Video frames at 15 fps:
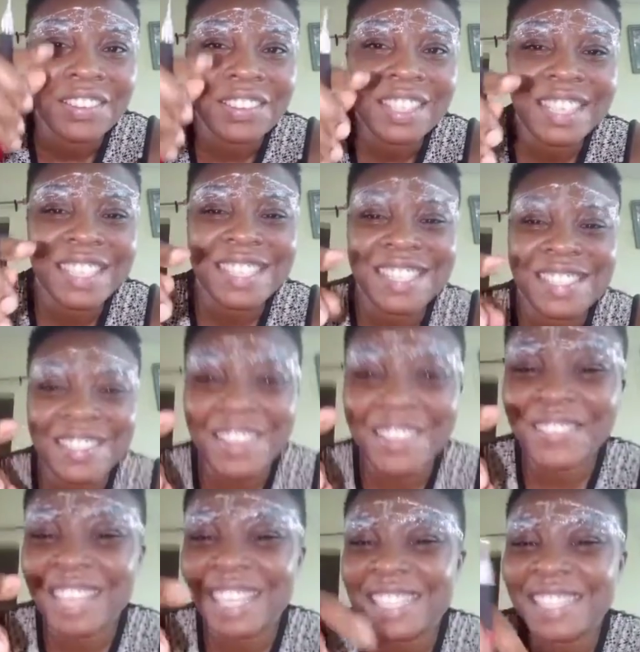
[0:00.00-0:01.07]
You have
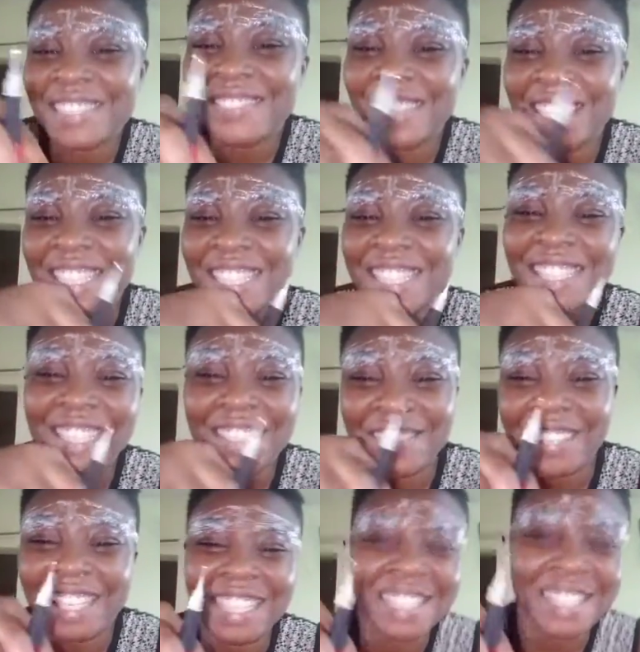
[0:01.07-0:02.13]
to see
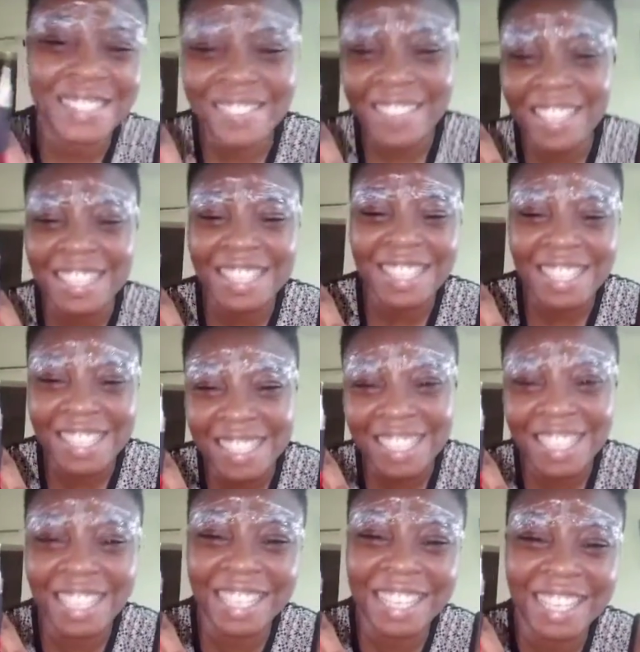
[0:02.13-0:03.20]
what you're doing, so you can
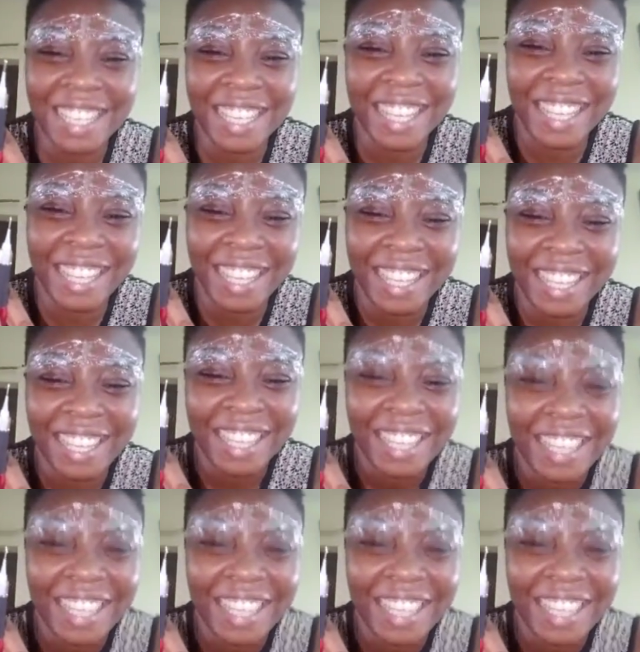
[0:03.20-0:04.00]
touch your brows to